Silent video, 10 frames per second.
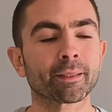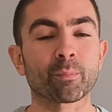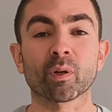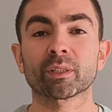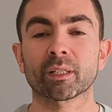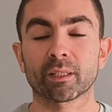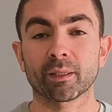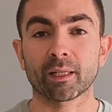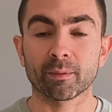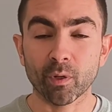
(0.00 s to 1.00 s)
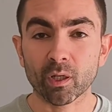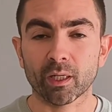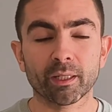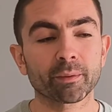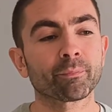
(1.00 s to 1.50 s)
the police and the
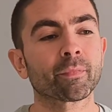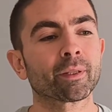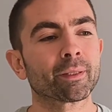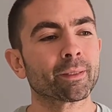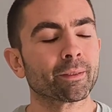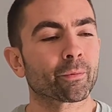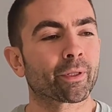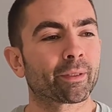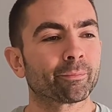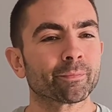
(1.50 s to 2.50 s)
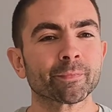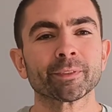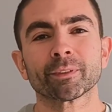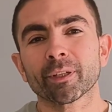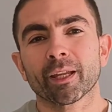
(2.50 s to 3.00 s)
burglar, where
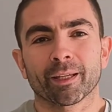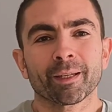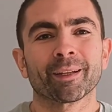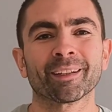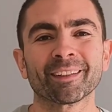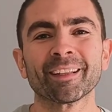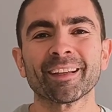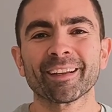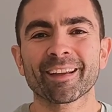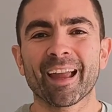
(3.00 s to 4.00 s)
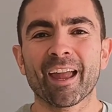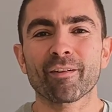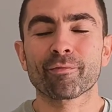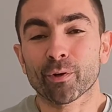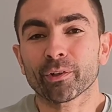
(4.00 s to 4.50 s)
okay,
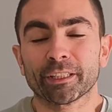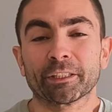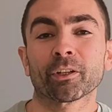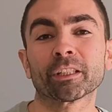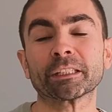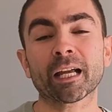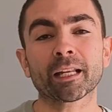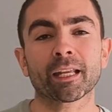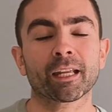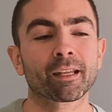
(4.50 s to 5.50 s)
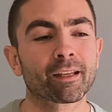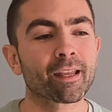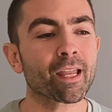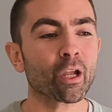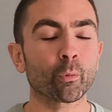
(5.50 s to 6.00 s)
fraud is not static.
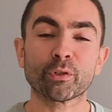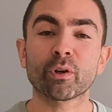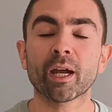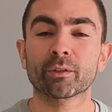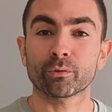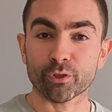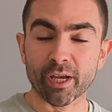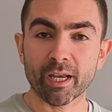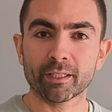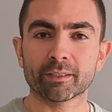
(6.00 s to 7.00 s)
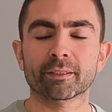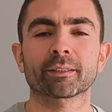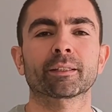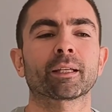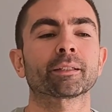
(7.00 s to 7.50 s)
We try to
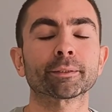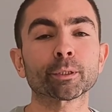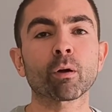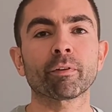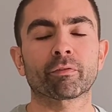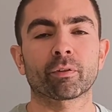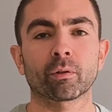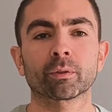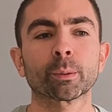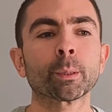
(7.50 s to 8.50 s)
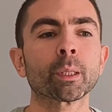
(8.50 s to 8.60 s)
chase and discover fraud,